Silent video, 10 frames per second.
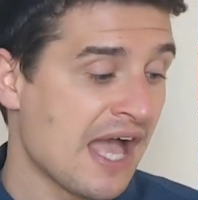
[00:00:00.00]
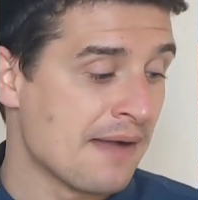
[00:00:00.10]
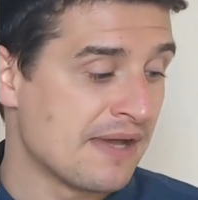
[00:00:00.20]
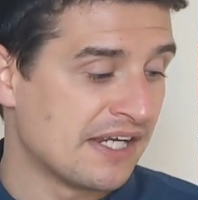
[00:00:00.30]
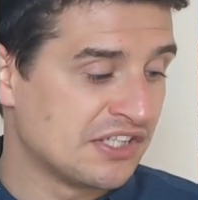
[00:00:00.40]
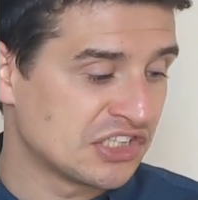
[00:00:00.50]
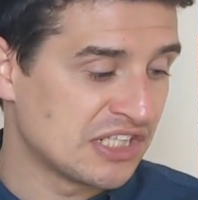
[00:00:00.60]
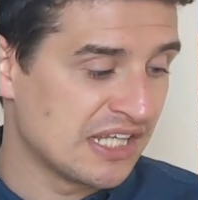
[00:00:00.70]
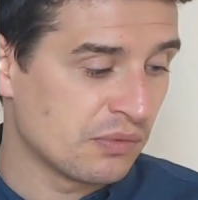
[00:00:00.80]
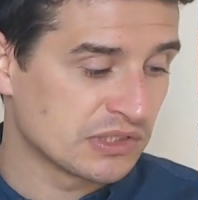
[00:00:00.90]
and
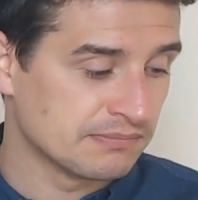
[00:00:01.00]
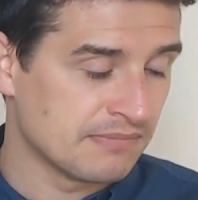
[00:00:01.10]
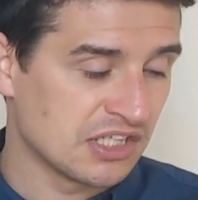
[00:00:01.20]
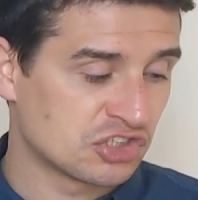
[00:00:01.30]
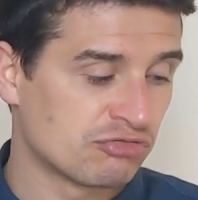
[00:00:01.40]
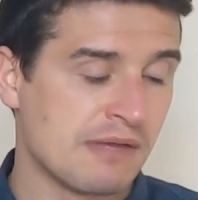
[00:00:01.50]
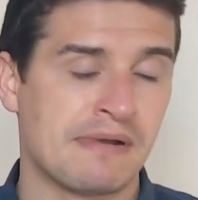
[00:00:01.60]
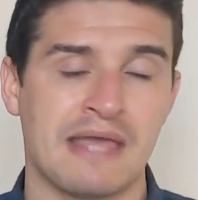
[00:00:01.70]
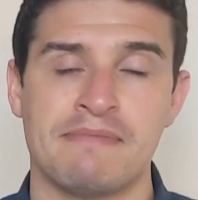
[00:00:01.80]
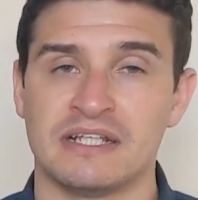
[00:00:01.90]
additionally there wasn't much
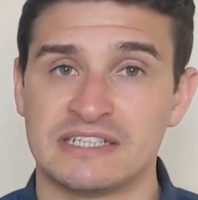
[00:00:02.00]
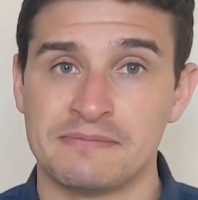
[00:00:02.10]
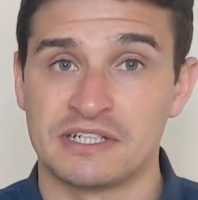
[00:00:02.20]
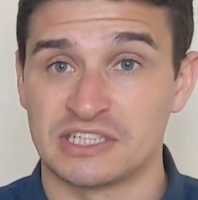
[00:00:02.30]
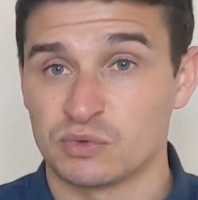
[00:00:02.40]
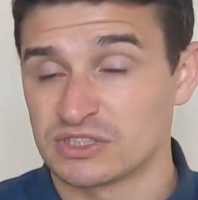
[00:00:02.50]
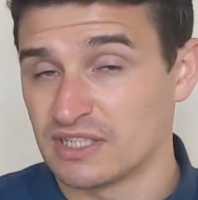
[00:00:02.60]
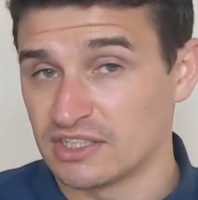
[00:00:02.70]
replayability because there wasn't